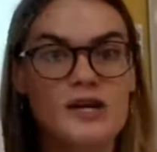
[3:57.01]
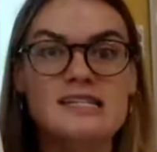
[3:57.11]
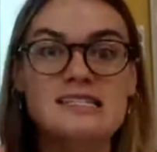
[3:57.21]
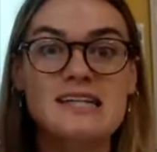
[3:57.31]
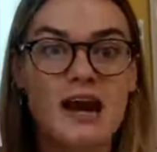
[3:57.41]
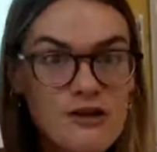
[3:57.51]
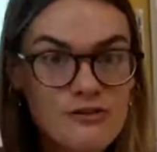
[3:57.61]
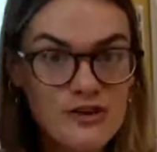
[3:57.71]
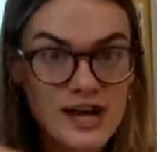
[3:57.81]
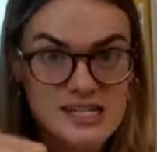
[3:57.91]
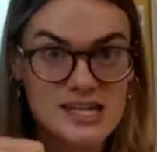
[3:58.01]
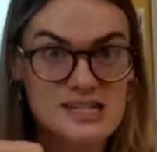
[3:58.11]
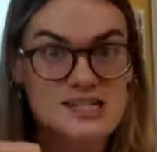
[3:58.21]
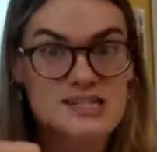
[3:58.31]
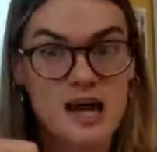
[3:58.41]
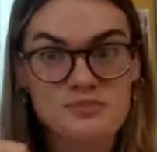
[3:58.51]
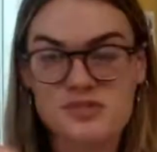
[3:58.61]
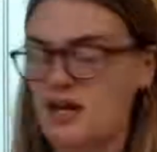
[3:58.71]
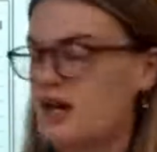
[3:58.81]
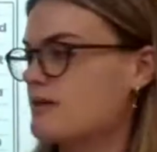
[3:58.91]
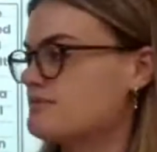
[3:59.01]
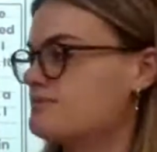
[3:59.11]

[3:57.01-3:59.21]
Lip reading: he's terrified to get stomped on.